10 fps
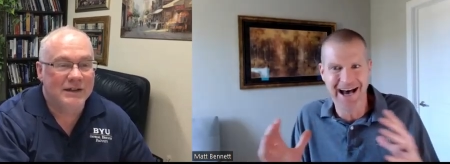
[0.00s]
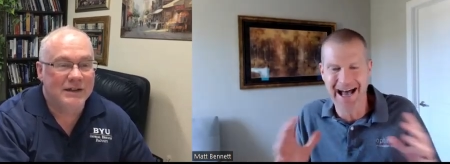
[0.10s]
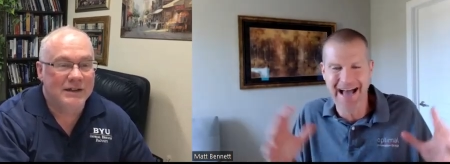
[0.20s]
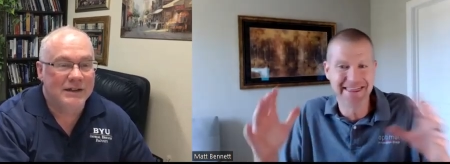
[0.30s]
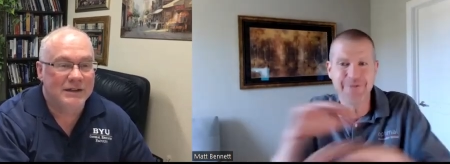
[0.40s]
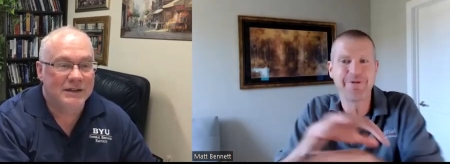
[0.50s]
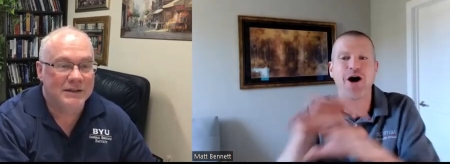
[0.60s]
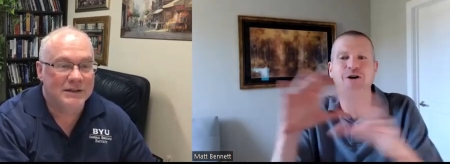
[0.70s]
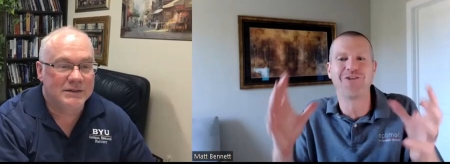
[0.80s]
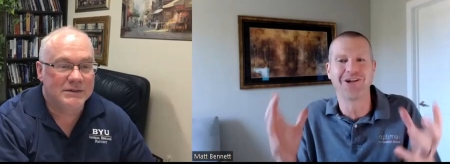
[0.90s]
Speaker 1: I think we
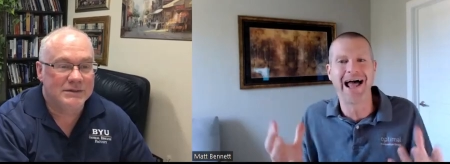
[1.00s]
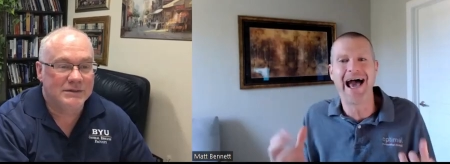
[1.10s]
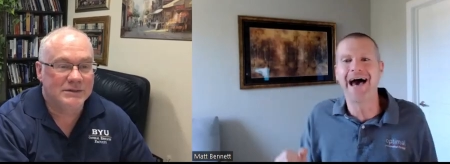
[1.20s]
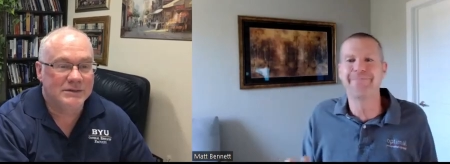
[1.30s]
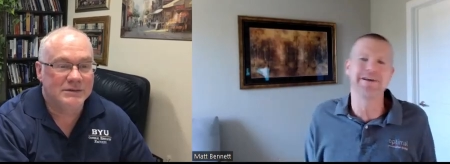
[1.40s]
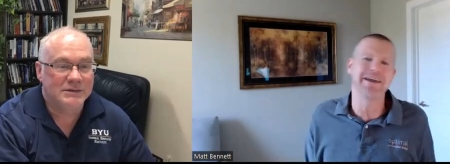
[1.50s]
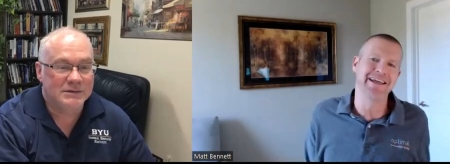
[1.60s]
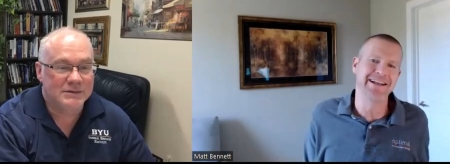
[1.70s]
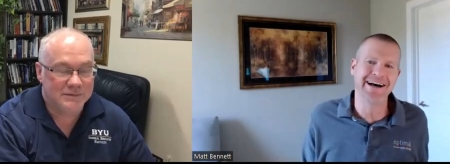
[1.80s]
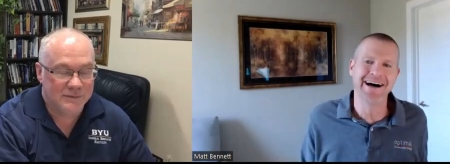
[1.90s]
overlap
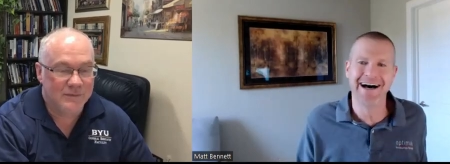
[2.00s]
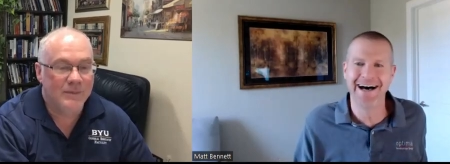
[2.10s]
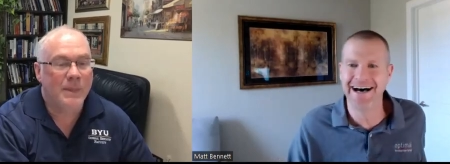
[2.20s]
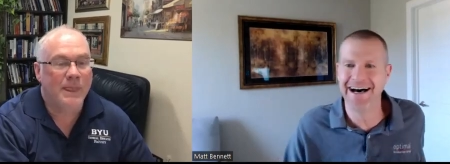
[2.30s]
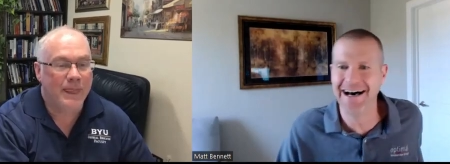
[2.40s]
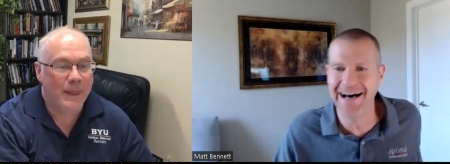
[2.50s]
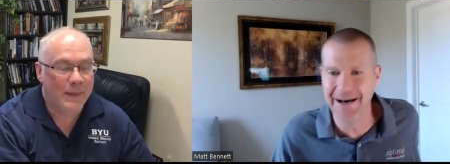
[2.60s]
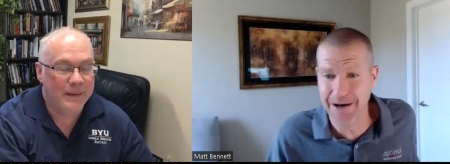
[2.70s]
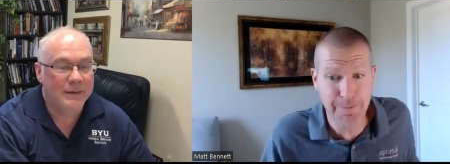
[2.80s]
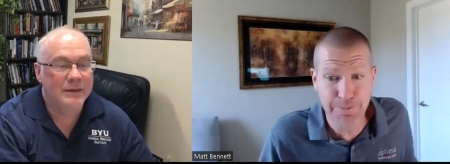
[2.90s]
in uh,
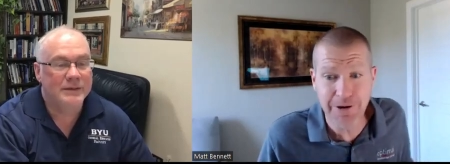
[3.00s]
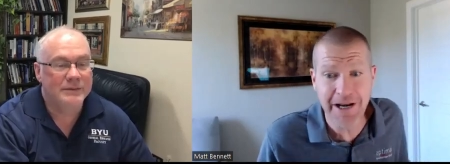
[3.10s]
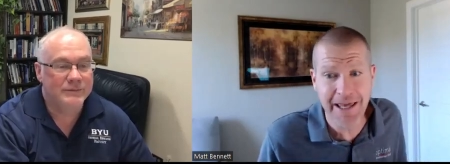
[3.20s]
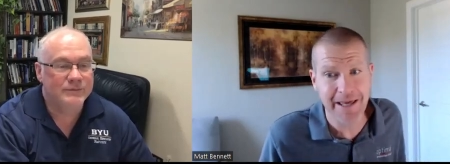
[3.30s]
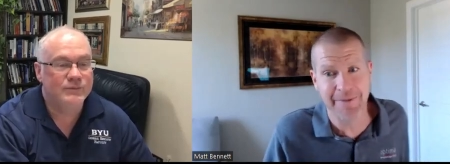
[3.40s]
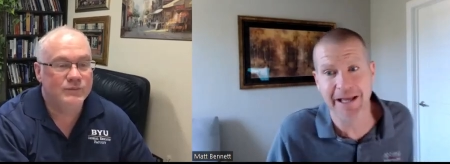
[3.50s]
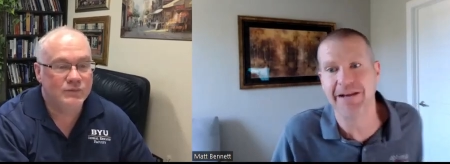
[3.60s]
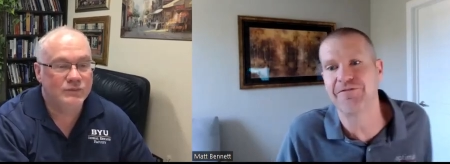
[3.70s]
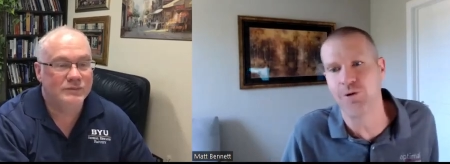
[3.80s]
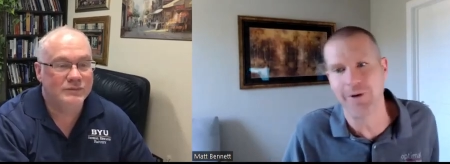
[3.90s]
a pretty
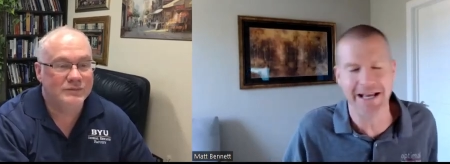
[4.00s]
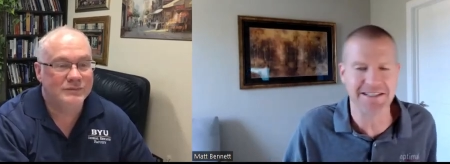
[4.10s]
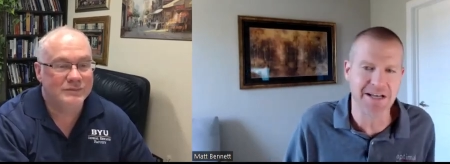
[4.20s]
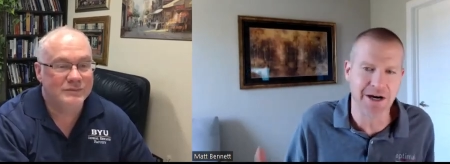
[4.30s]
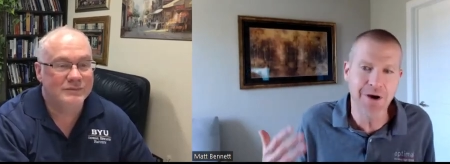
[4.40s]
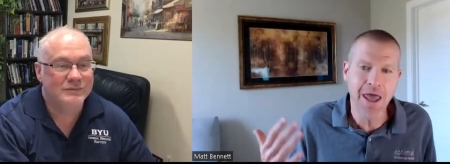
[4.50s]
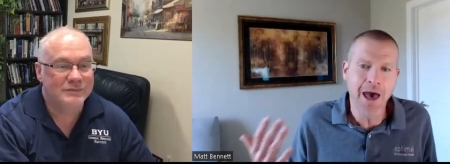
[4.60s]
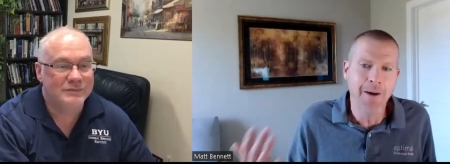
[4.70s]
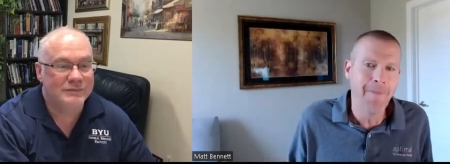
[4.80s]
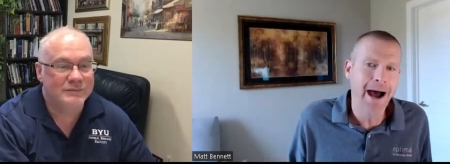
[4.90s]
meaningful way. So
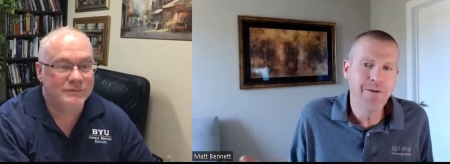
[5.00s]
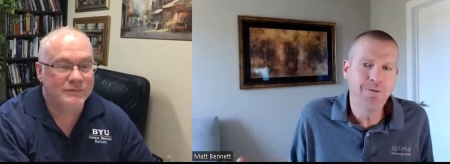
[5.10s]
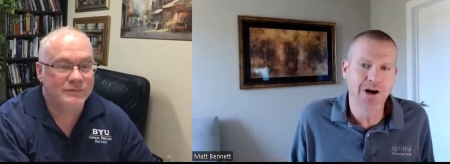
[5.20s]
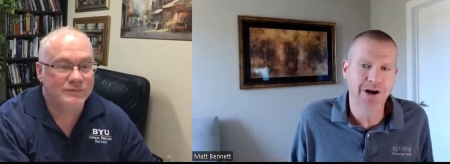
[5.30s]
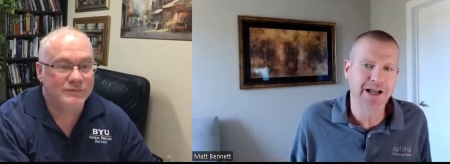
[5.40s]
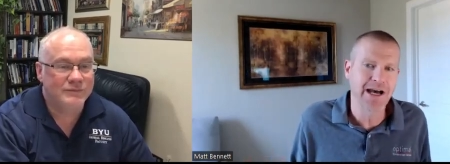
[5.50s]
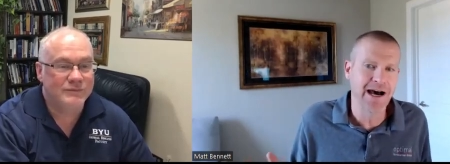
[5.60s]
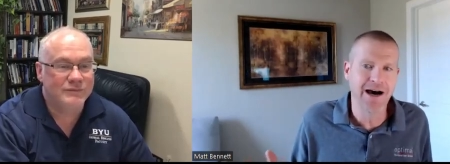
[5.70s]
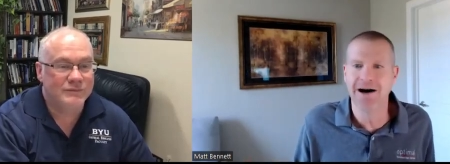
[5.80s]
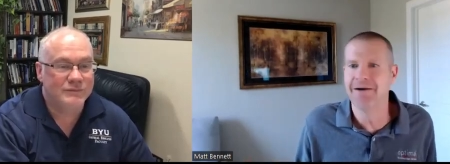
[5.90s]
my work
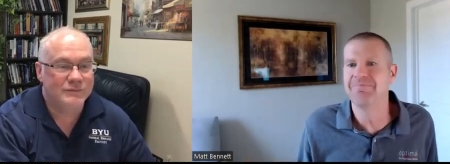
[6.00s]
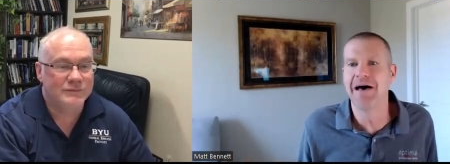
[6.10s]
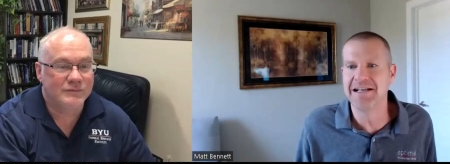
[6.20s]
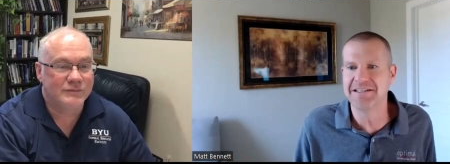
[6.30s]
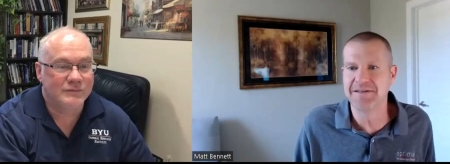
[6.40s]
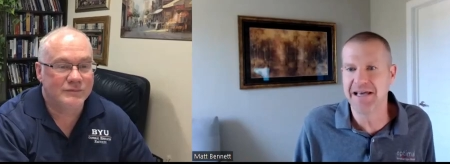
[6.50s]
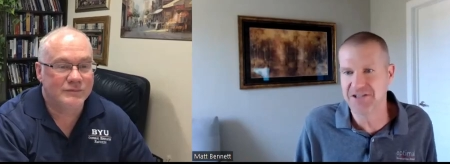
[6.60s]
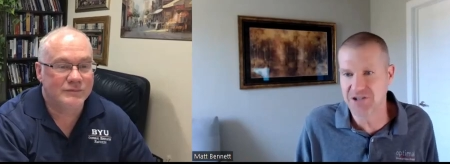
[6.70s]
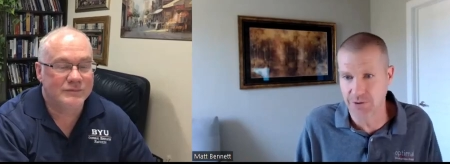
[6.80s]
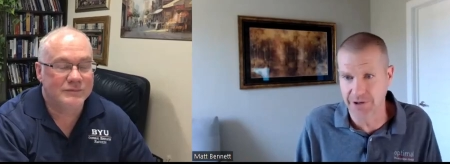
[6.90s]
uh, has
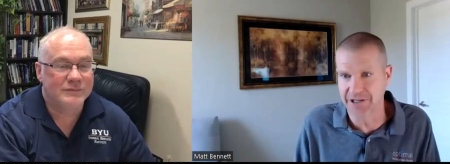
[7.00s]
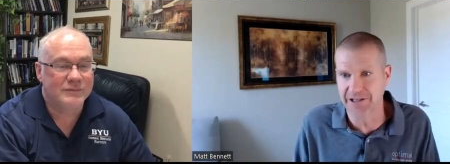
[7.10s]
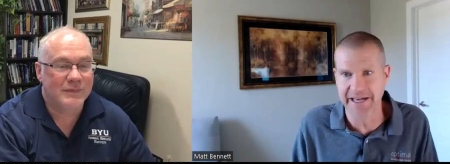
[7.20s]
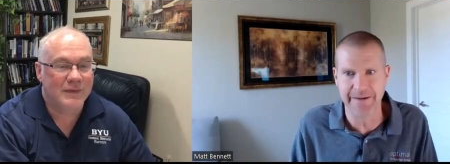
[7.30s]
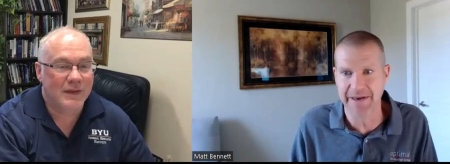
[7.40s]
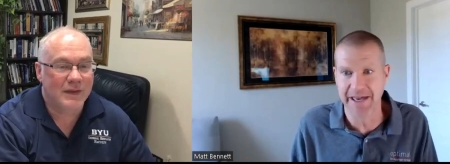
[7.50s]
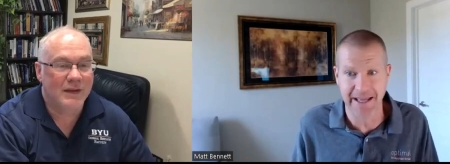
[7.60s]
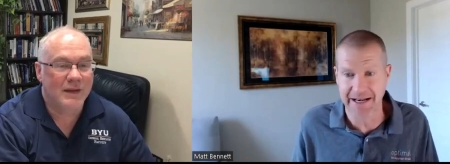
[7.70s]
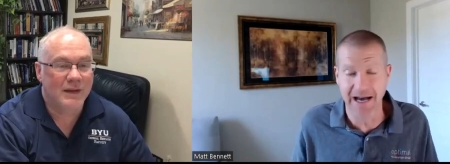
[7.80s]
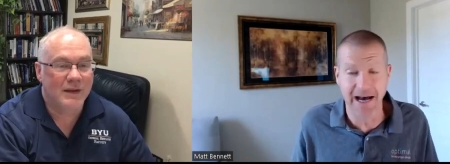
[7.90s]
historically
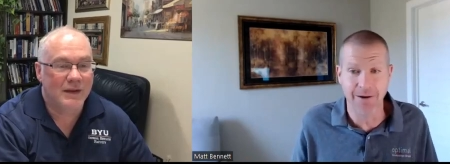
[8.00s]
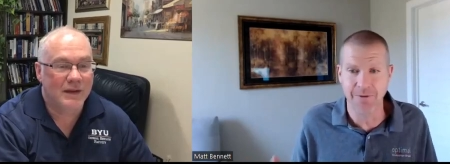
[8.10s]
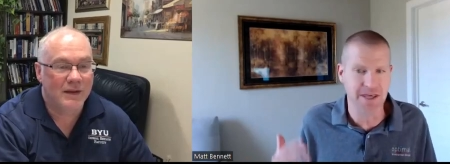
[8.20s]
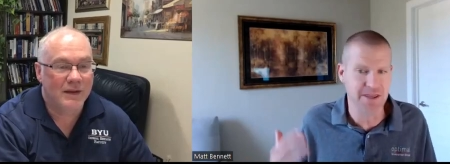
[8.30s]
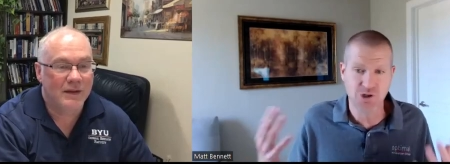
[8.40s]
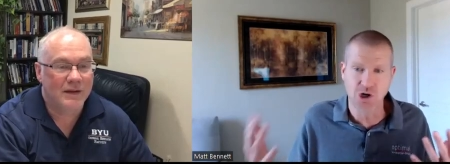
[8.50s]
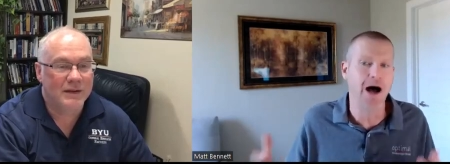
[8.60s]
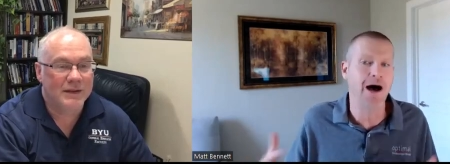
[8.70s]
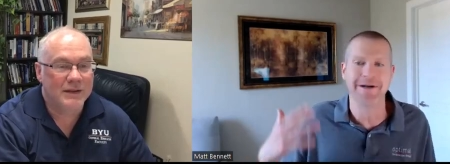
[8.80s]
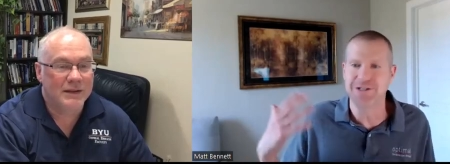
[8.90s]
been uh, with
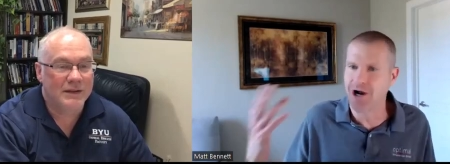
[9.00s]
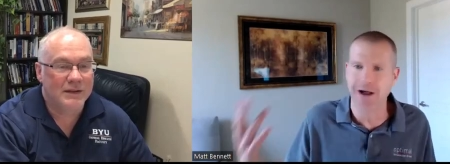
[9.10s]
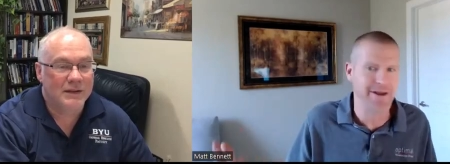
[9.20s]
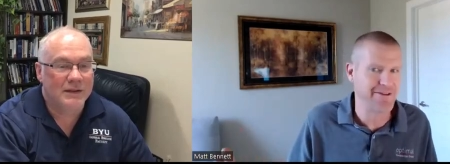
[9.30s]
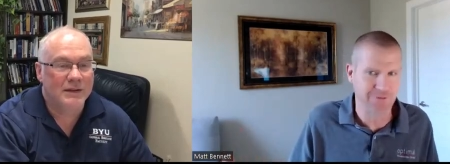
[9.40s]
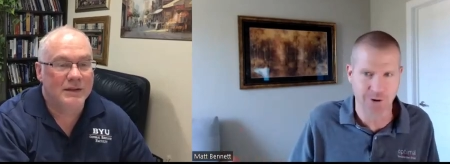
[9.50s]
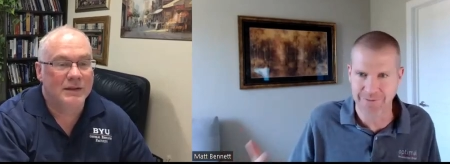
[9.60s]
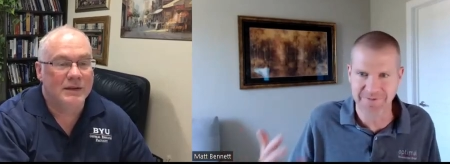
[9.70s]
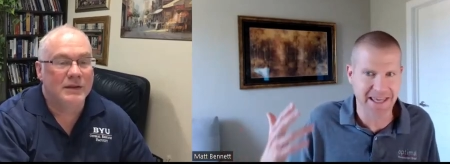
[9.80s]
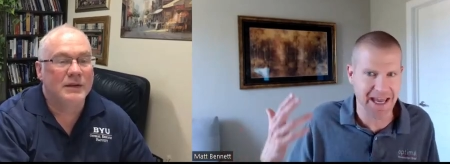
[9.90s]
trauma, trauma
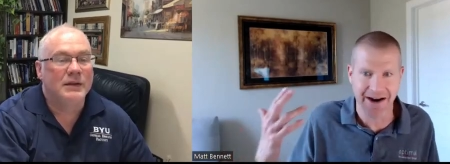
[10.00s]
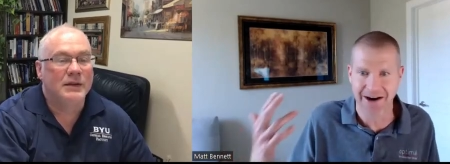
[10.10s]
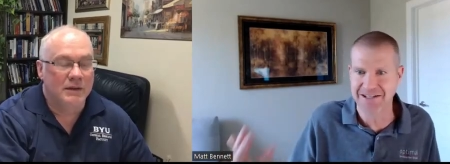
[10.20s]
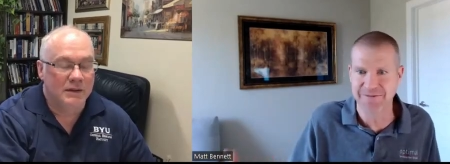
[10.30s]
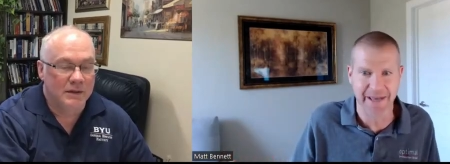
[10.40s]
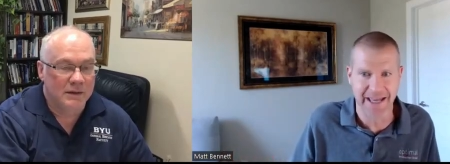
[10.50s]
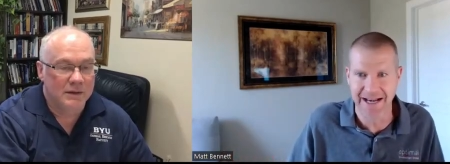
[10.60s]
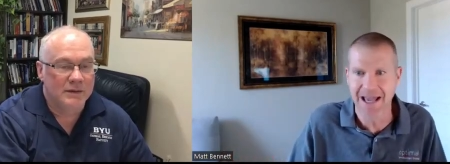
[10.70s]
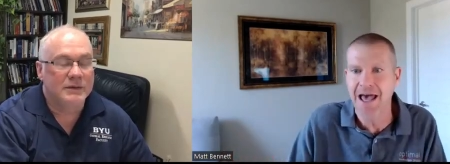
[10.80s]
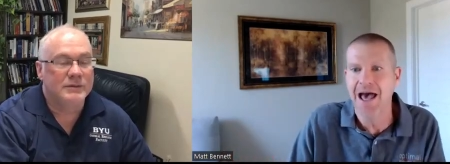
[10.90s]
informed care has
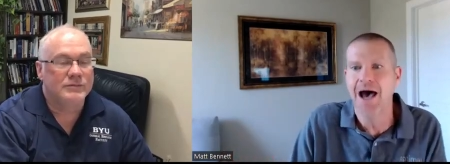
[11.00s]
been